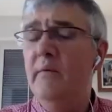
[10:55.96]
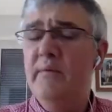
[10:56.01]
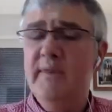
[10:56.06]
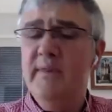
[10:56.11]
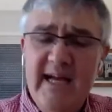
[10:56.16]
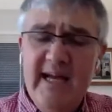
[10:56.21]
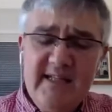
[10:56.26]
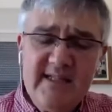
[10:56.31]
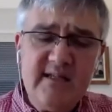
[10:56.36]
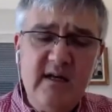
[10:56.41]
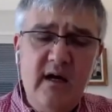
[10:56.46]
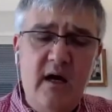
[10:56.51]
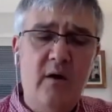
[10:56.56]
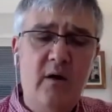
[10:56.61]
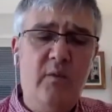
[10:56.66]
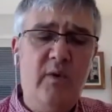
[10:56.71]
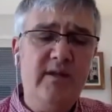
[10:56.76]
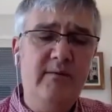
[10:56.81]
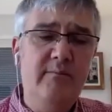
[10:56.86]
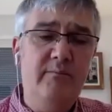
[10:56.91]
that's
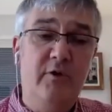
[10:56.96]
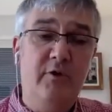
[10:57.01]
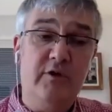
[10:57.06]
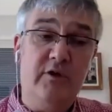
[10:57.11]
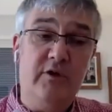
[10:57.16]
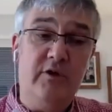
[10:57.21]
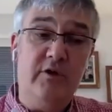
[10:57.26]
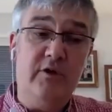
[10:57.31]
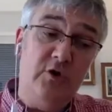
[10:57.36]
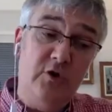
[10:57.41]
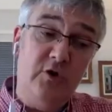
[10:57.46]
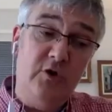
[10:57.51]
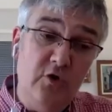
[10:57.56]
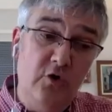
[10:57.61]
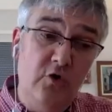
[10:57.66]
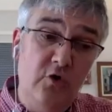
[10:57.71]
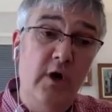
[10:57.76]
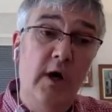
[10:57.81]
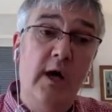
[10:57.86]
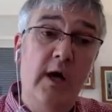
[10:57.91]
one important point.
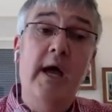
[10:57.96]
Two,